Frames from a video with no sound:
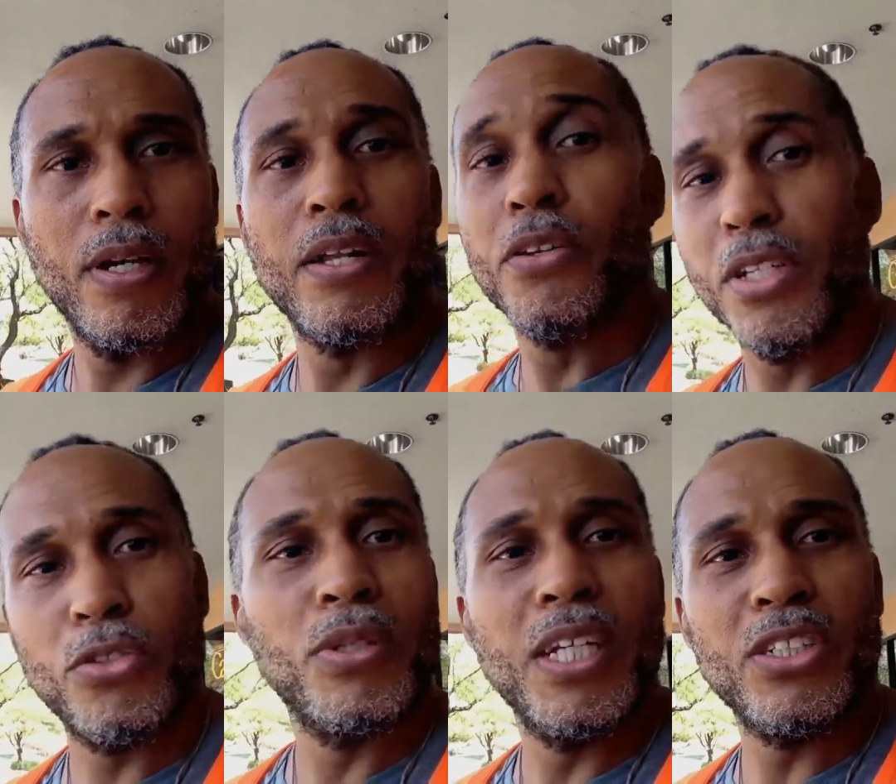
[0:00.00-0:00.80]
under
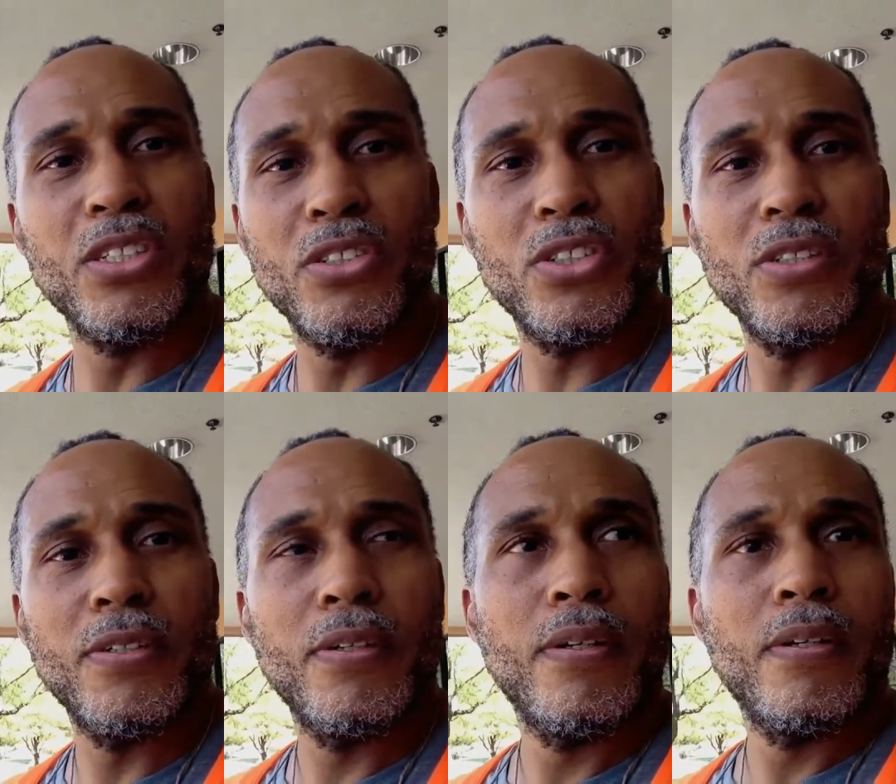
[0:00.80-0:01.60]
these religions.
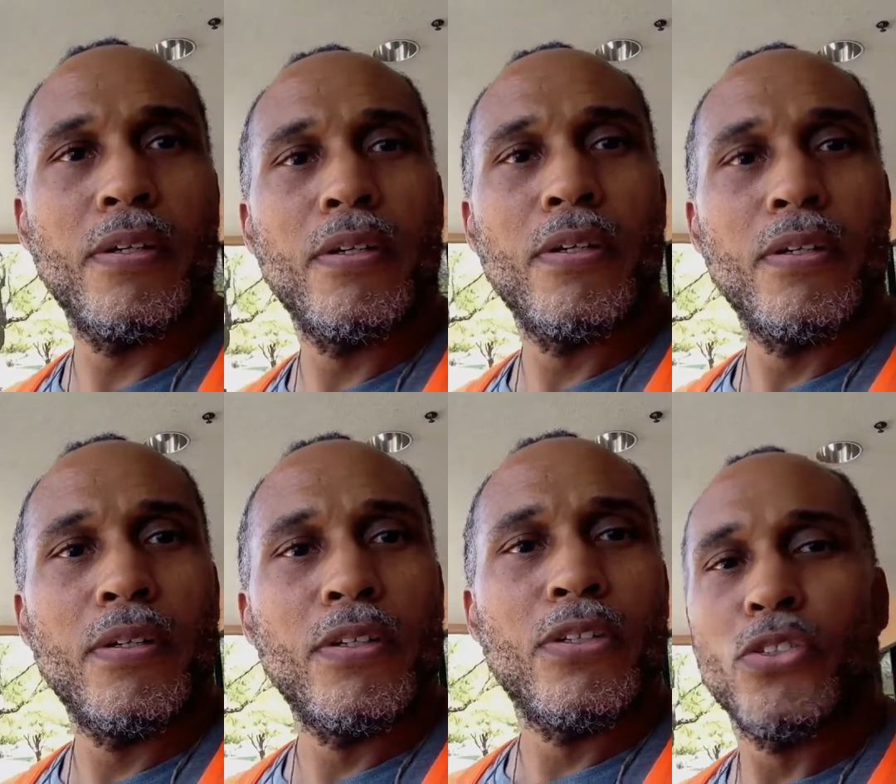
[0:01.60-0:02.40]

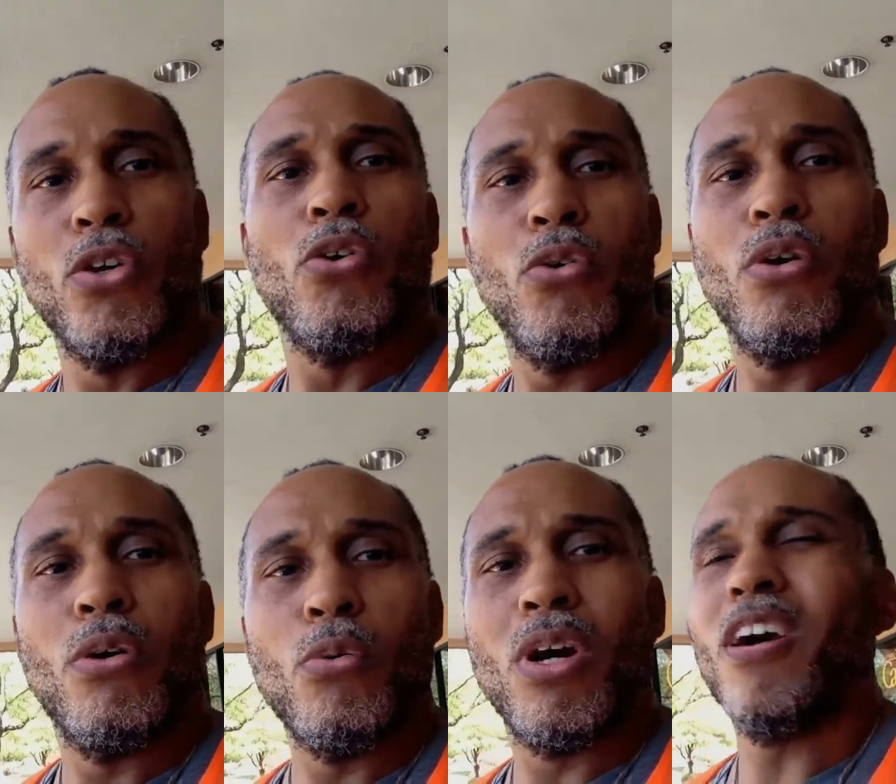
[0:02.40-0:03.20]
So
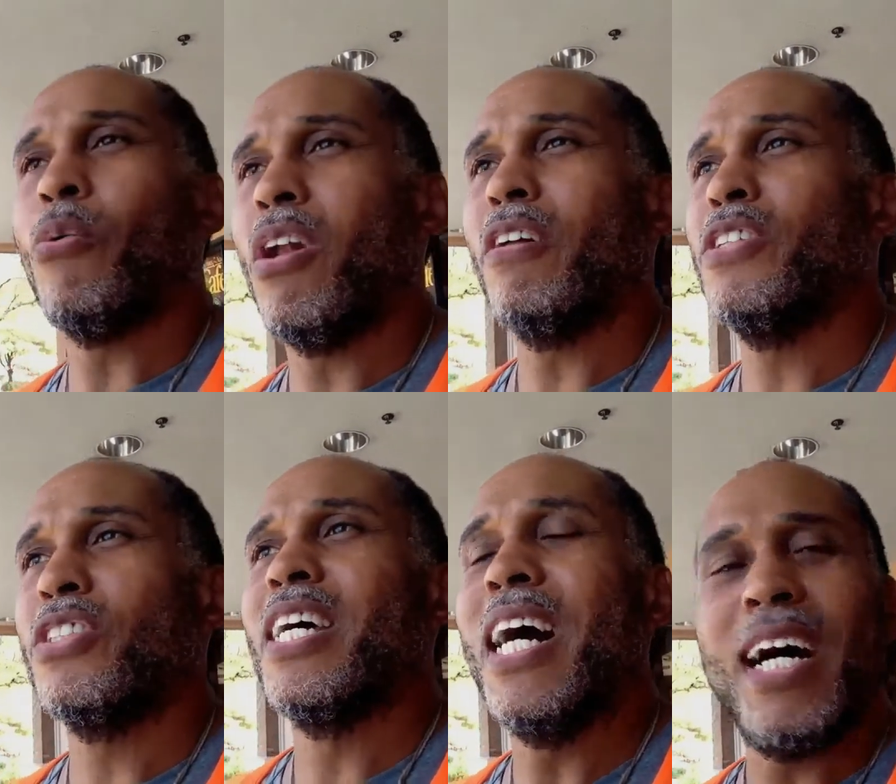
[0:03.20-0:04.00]
what are
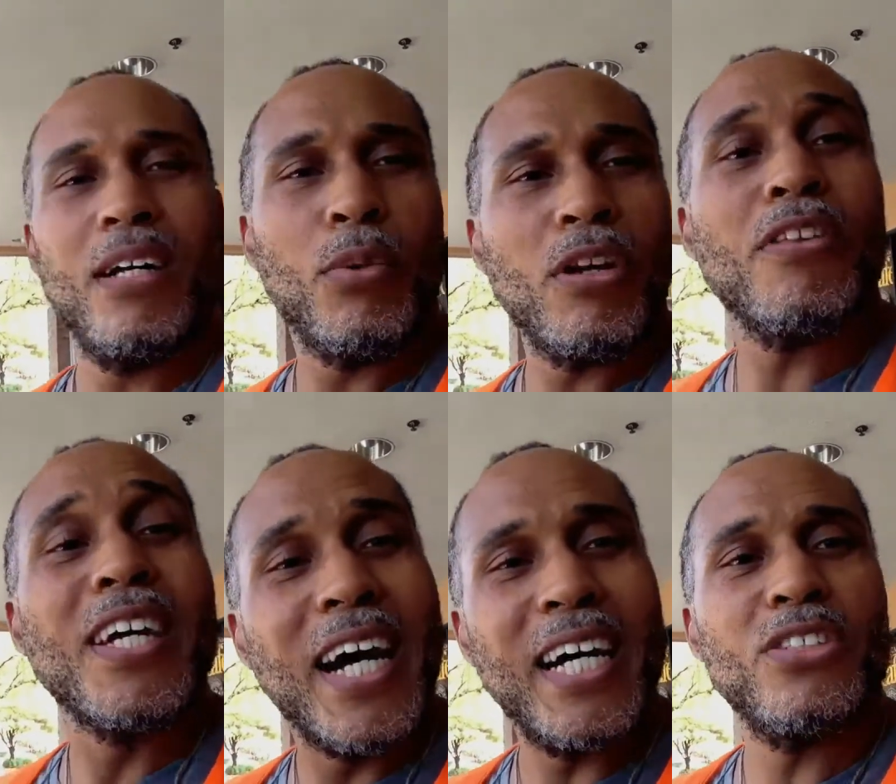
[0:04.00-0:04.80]
these gods? What are the
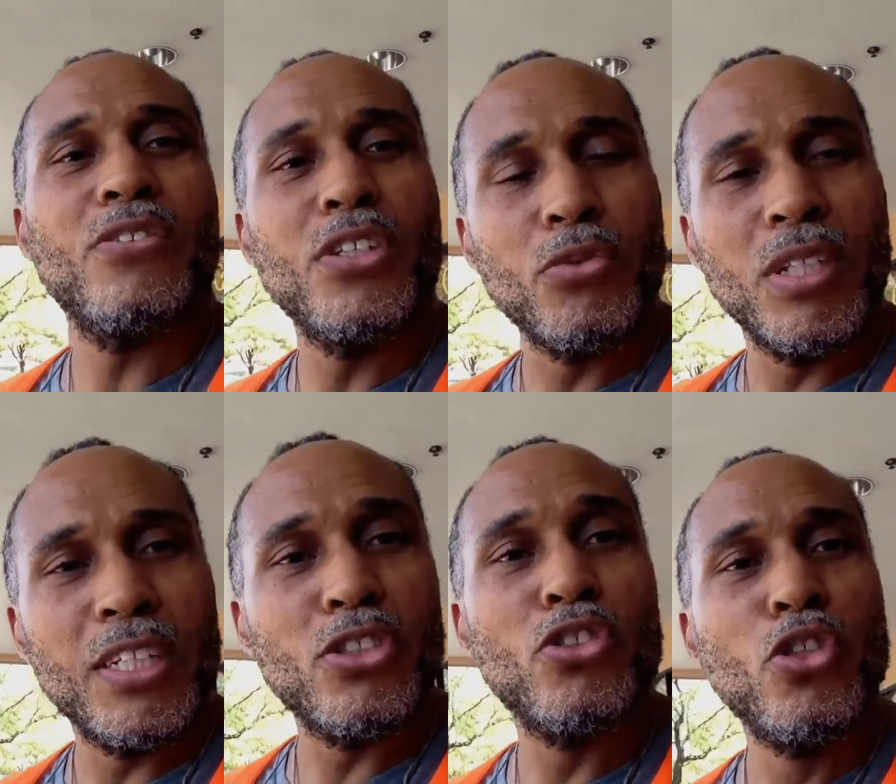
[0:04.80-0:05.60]
gods of these
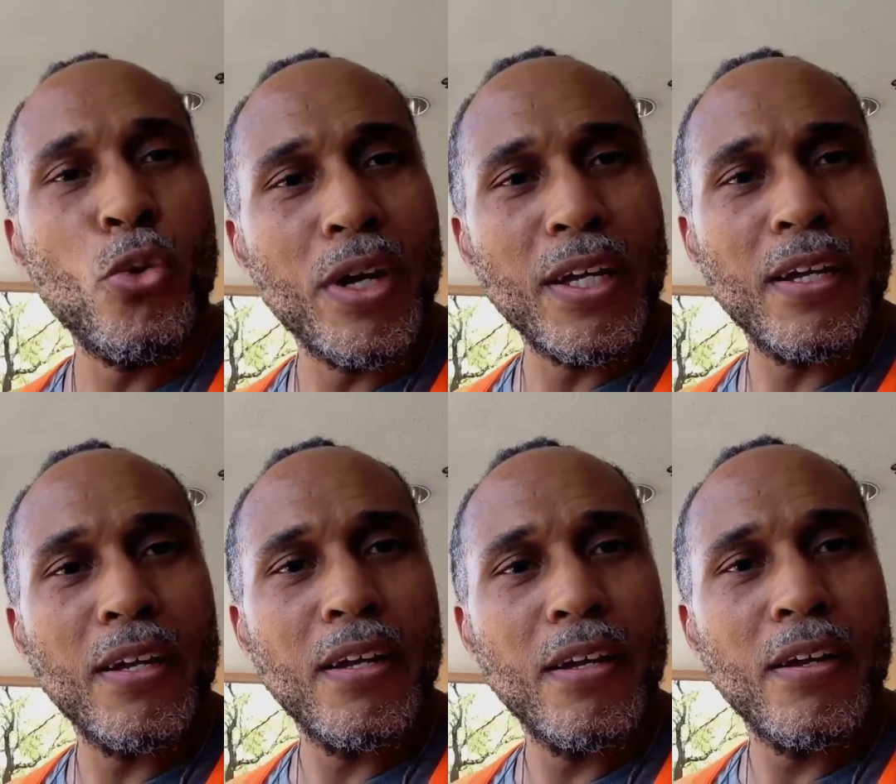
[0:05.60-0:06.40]
religions doing
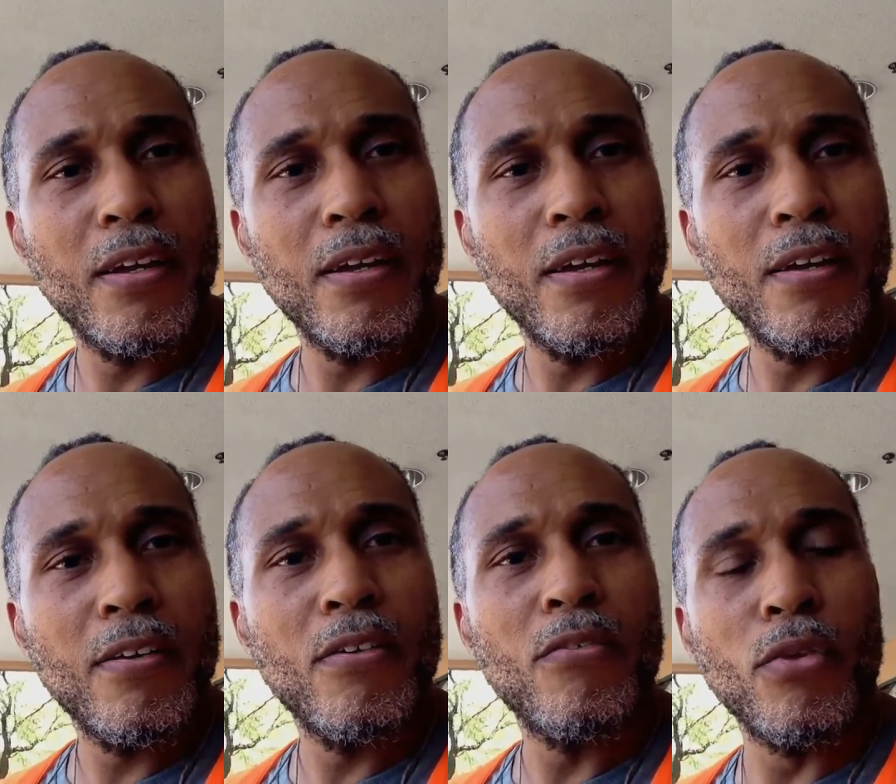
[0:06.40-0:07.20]

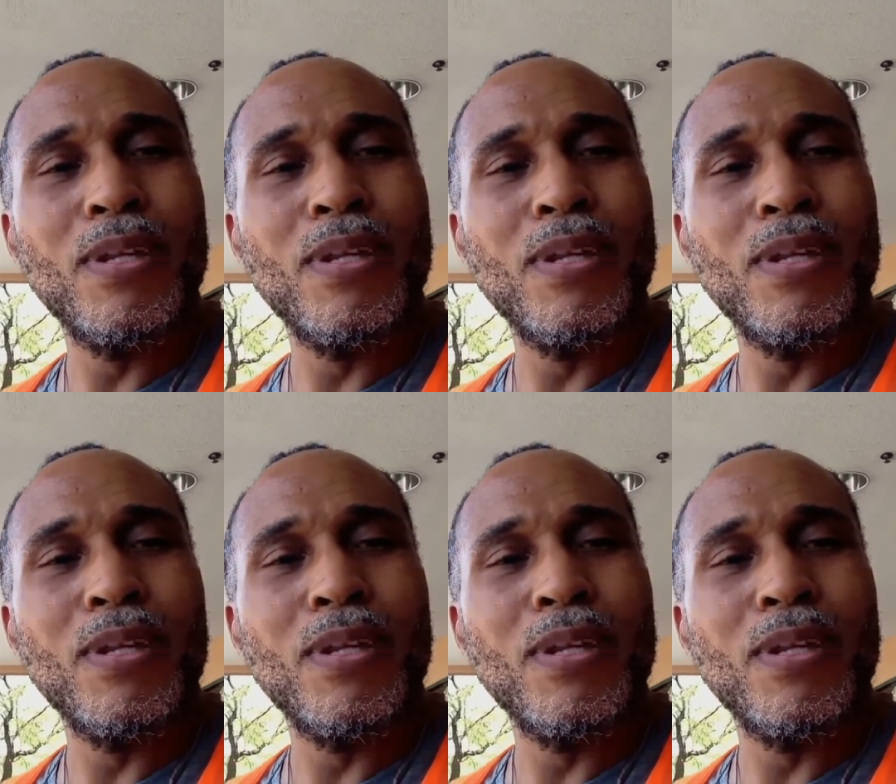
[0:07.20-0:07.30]
for